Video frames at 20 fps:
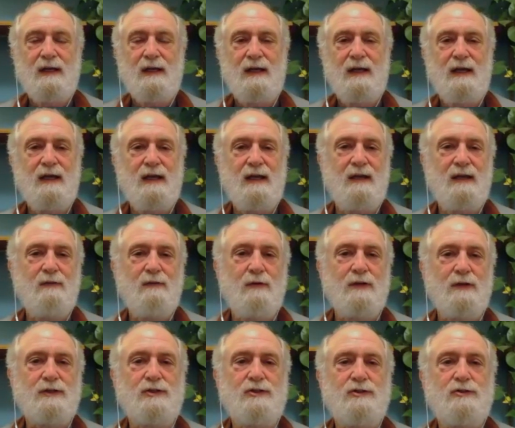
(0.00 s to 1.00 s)
he
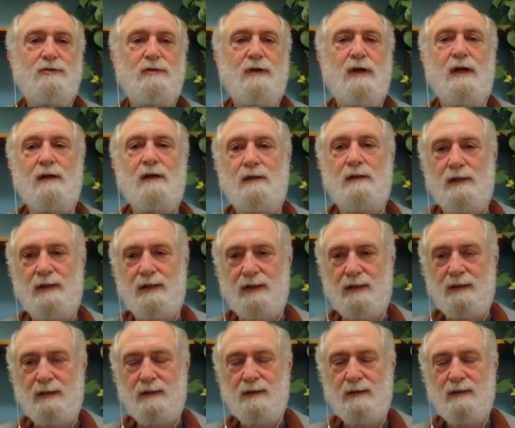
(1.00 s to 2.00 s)
was
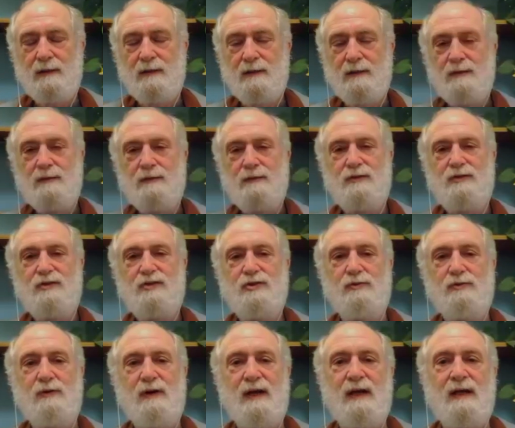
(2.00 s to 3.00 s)
struggling
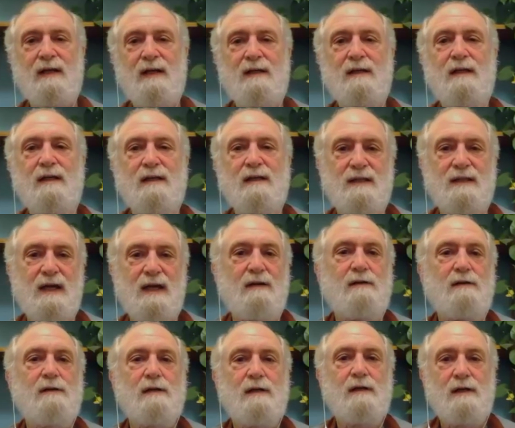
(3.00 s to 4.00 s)
to end his
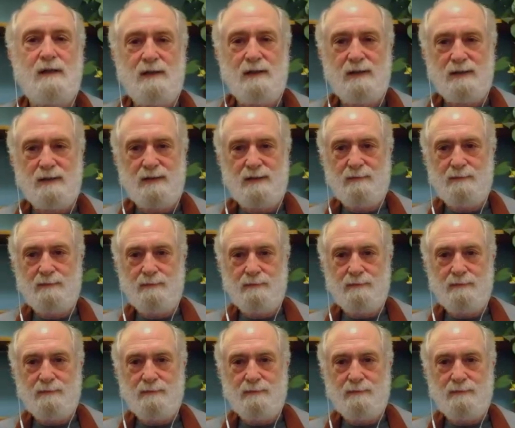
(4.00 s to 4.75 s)
alcoholism,